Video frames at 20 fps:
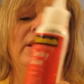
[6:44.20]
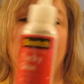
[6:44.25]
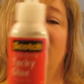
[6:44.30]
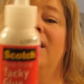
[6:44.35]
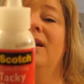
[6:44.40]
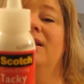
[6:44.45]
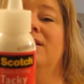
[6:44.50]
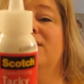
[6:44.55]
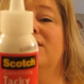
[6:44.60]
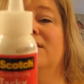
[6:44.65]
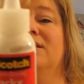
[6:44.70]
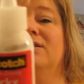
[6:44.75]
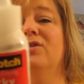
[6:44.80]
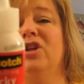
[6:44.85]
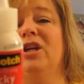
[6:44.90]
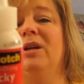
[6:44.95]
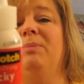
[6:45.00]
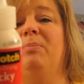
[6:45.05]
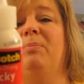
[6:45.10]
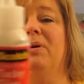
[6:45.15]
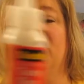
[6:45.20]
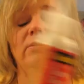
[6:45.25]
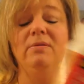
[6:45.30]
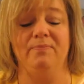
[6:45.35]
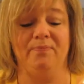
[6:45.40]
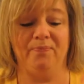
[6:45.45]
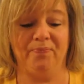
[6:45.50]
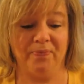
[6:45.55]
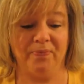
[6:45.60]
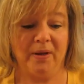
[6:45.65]
and it's cheaper.
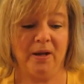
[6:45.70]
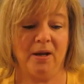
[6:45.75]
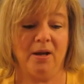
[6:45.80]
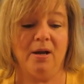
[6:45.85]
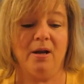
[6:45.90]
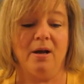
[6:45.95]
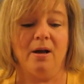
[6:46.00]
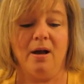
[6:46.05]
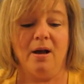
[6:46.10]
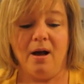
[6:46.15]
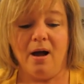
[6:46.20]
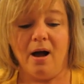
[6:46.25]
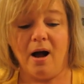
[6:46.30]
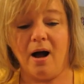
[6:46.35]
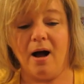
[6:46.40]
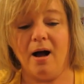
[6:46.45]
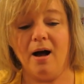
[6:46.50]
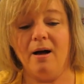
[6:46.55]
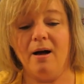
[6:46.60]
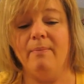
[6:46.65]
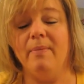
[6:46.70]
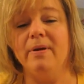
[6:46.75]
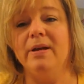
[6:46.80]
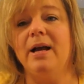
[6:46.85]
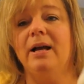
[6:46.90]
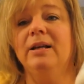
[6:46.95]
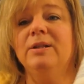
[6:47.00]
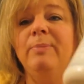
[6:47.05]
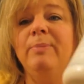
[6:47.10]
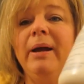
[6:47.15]

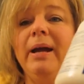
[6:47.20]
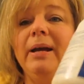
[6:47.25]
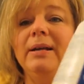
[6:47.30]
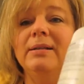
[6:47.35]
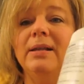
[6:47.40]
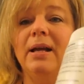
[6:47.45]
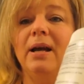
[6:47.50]
Yes Paste,